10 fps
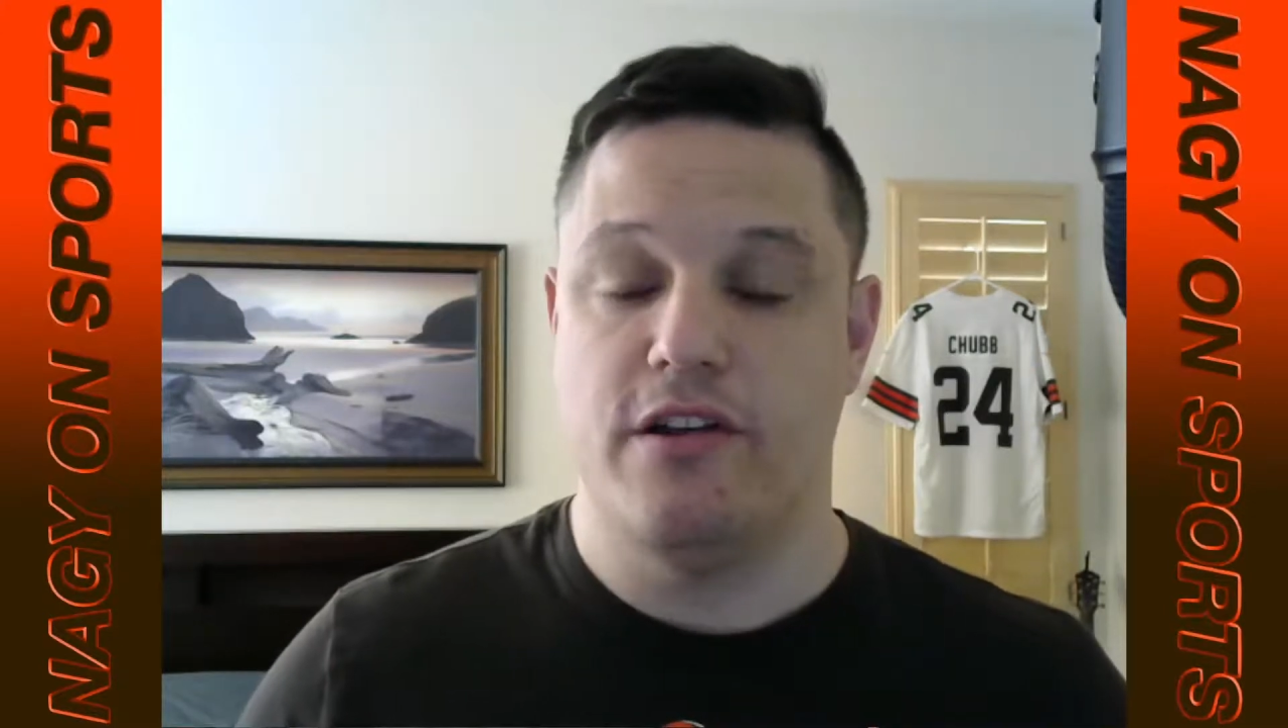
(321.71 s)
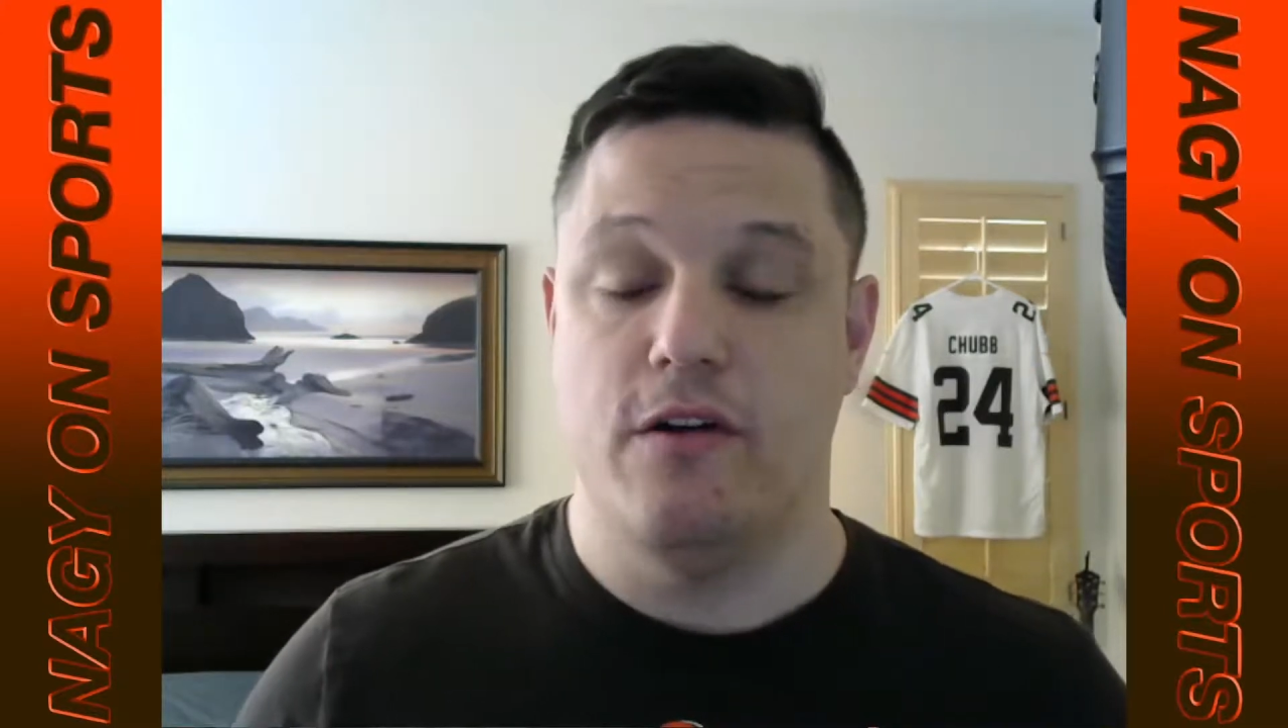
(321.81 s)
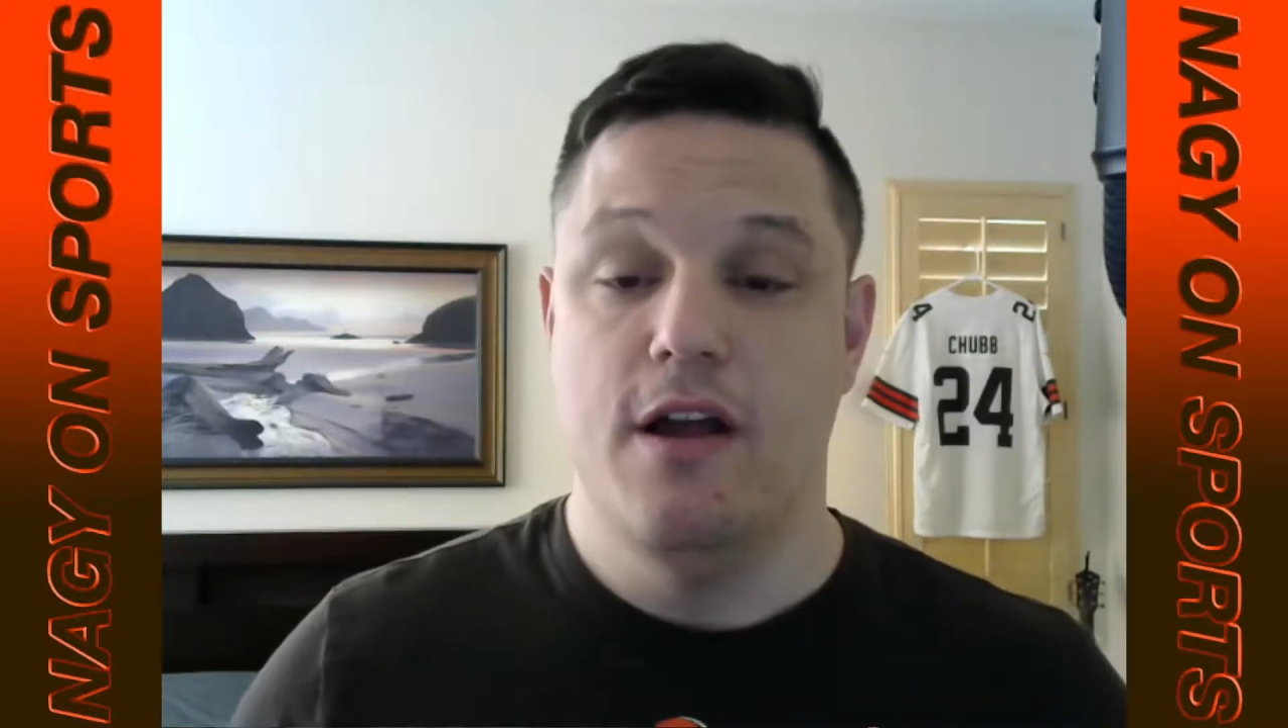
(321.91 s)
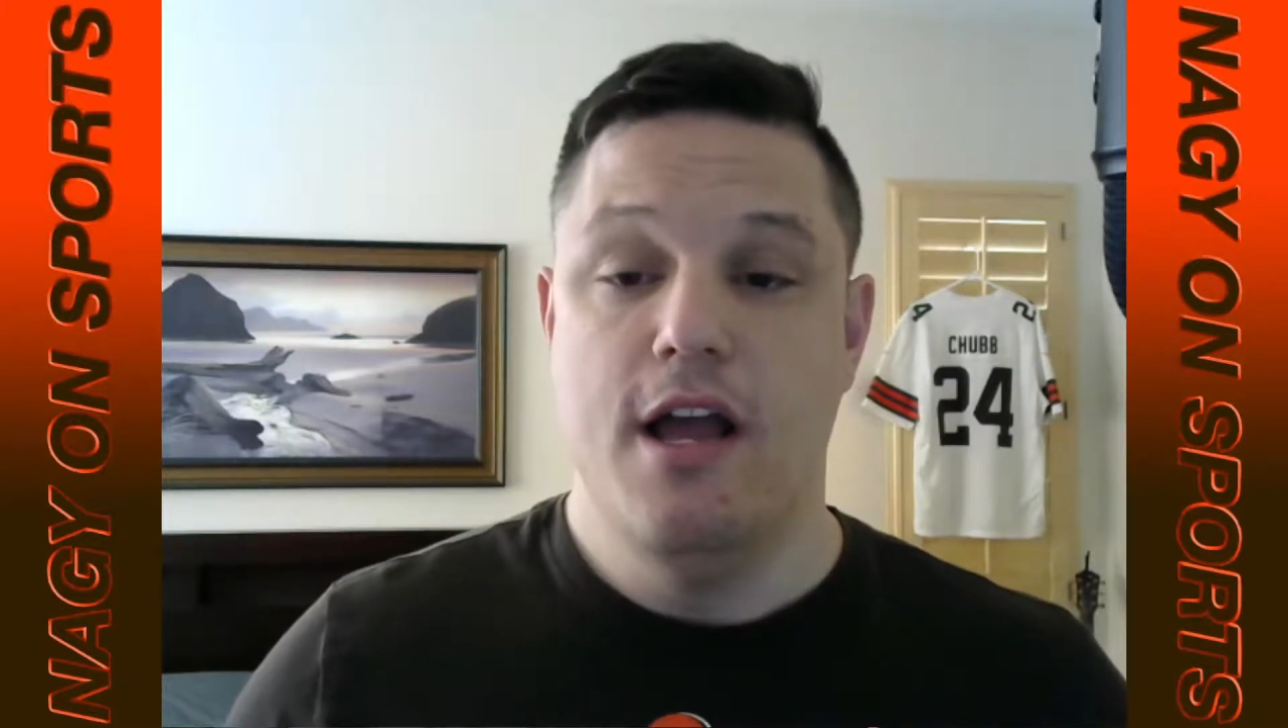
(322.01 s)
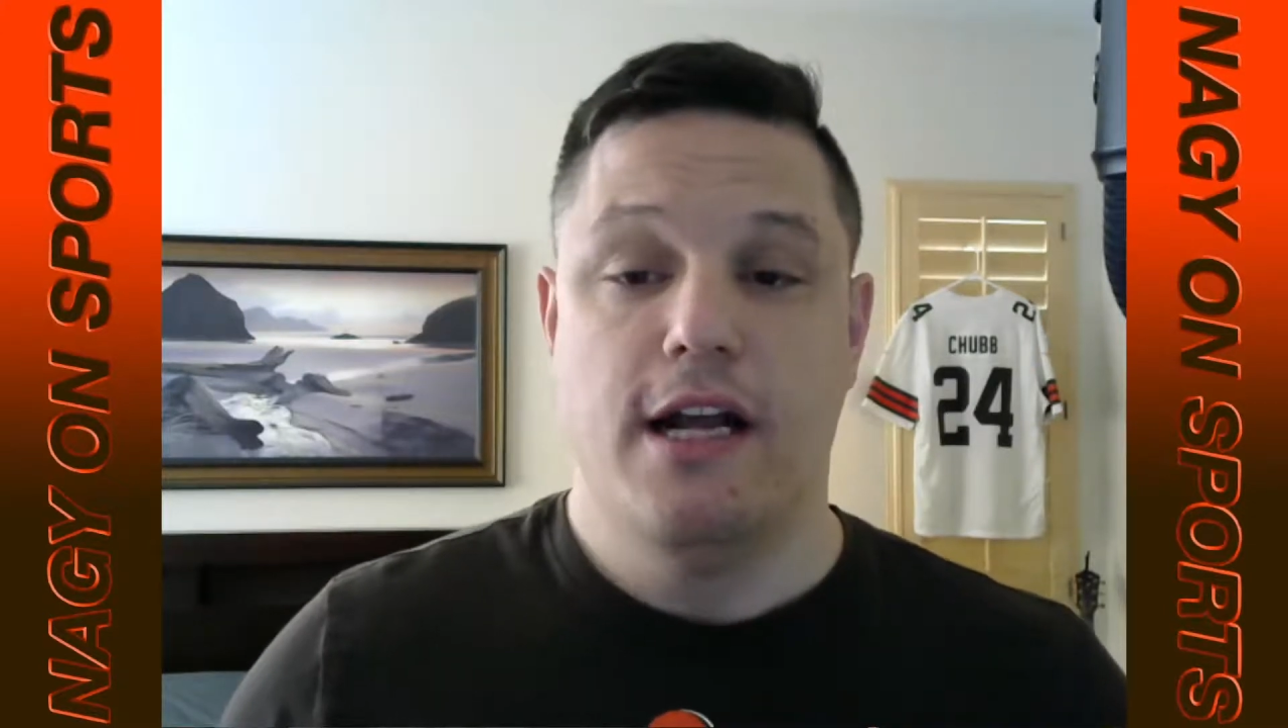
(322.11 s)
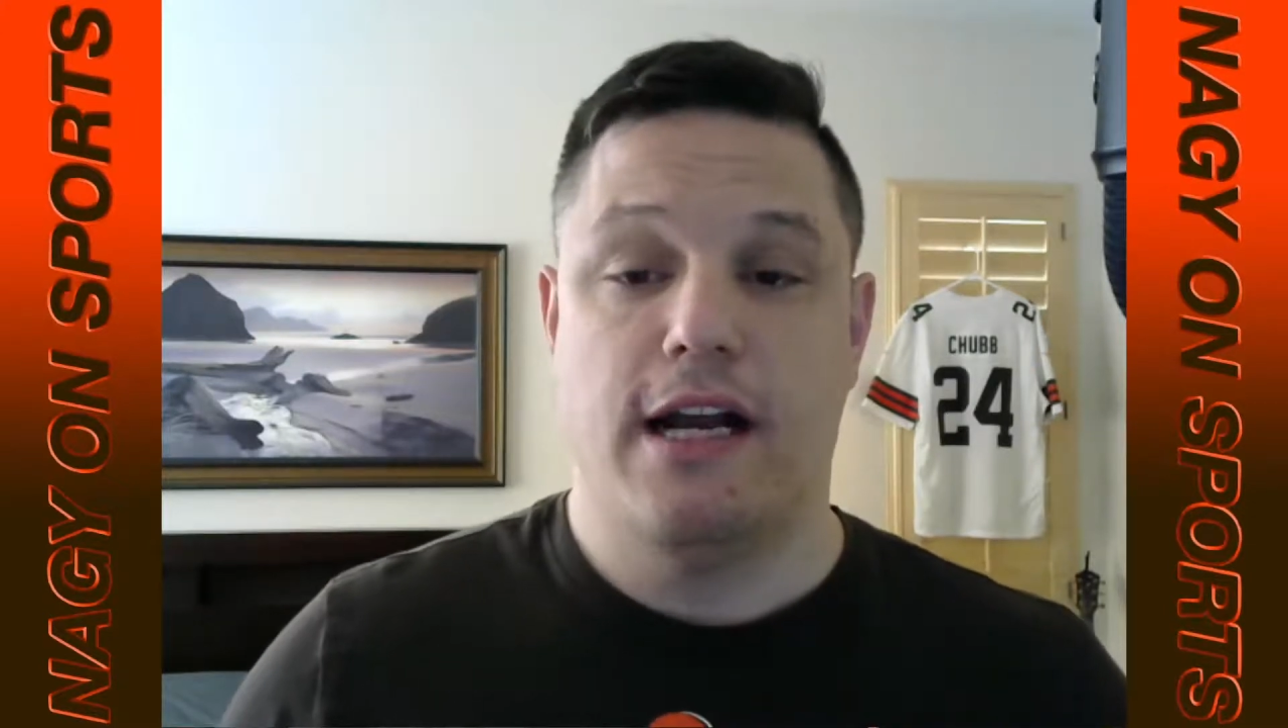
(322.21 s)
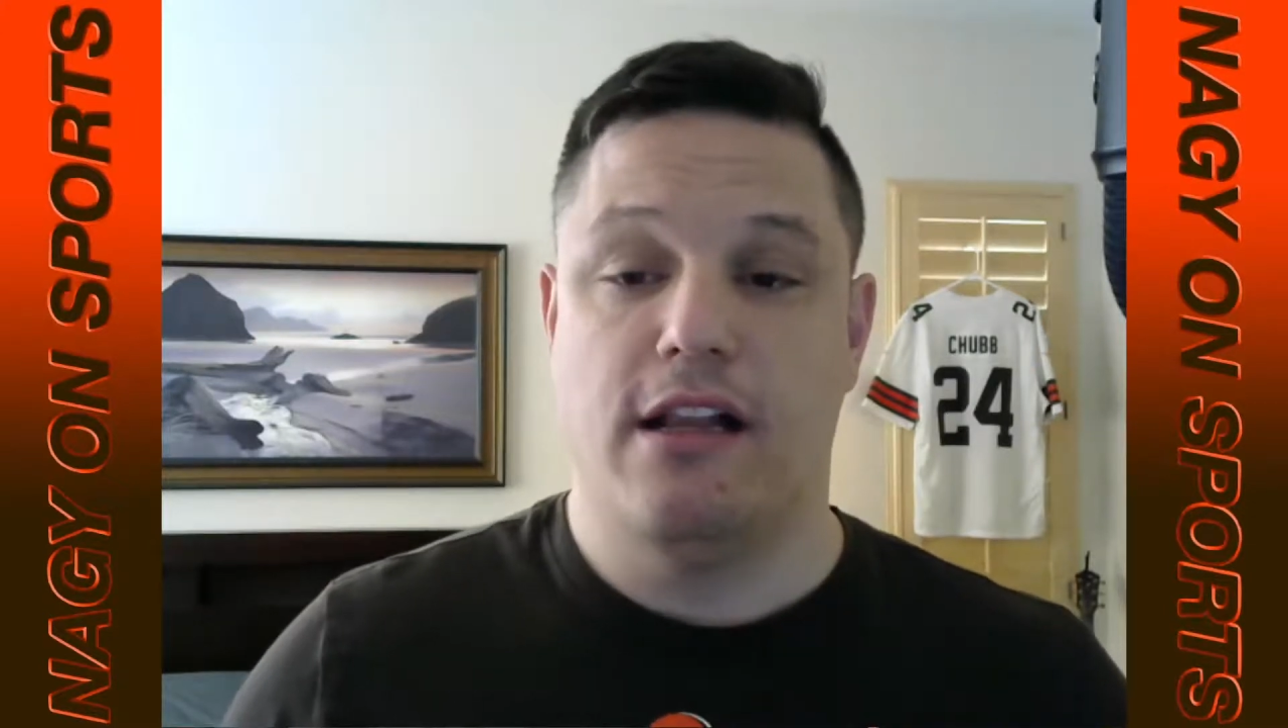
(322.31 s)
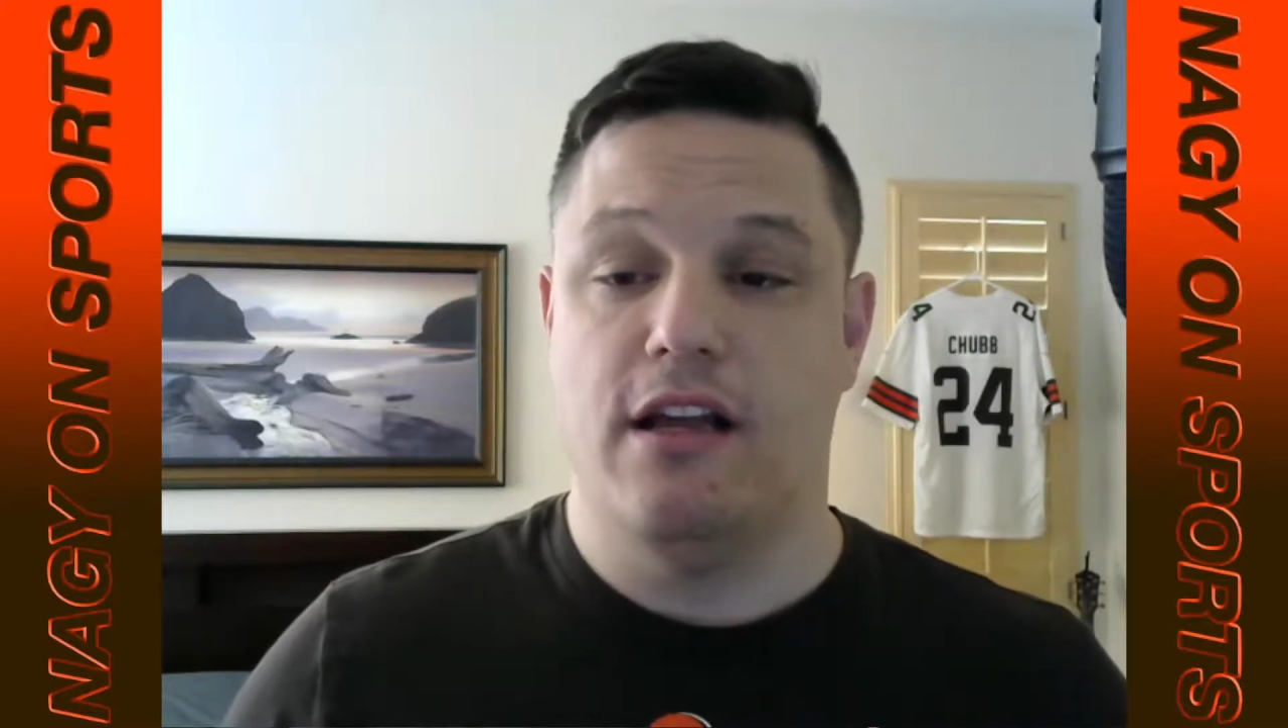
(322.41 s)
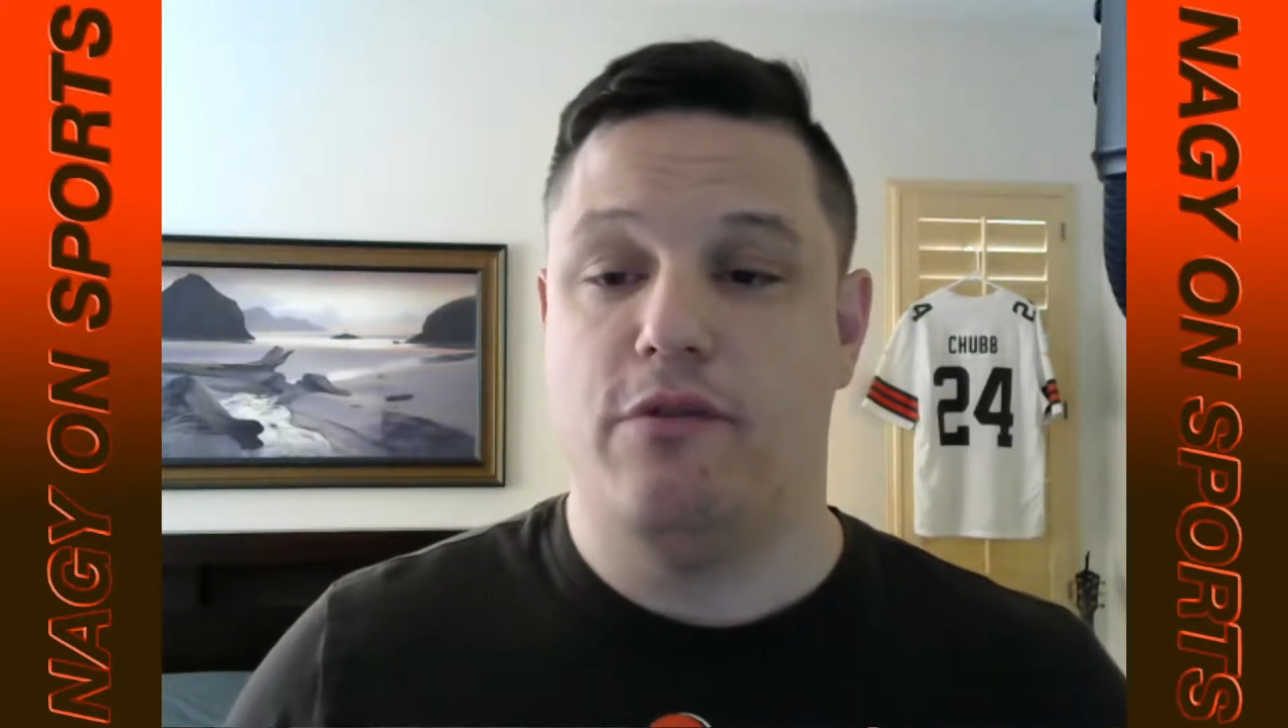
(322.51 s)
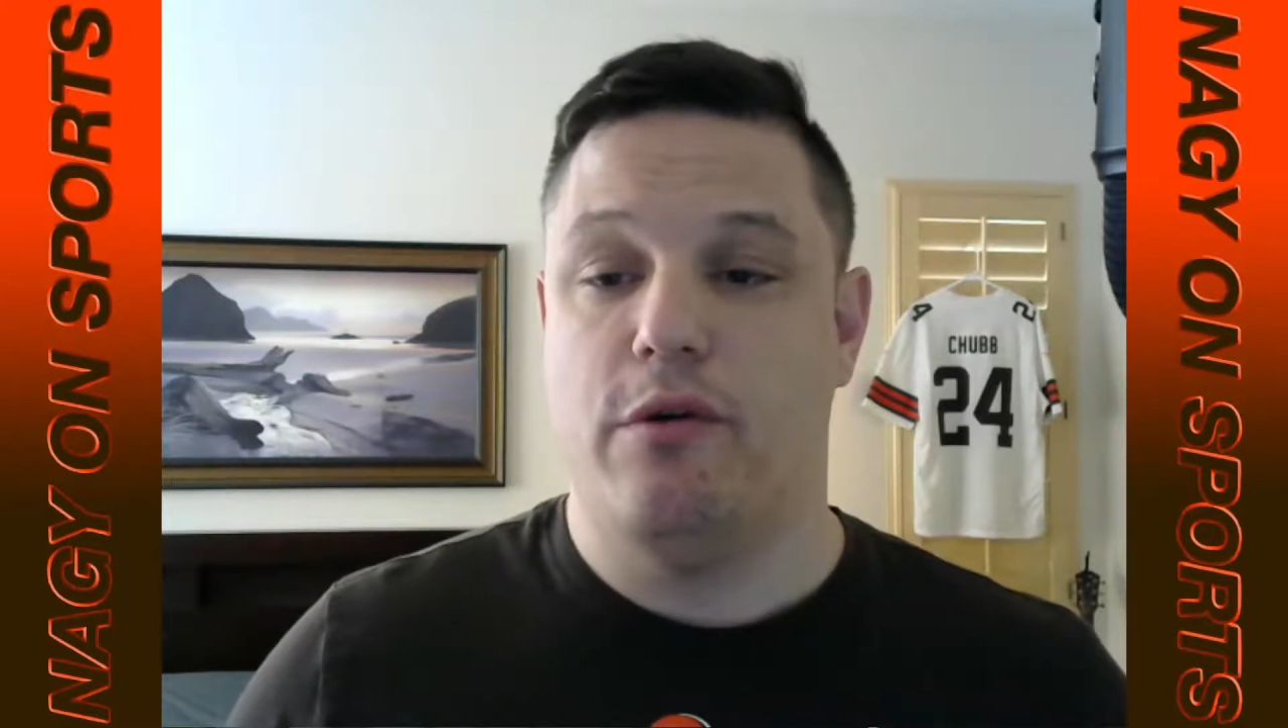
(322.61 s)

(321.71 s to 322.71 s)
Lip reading: So got to love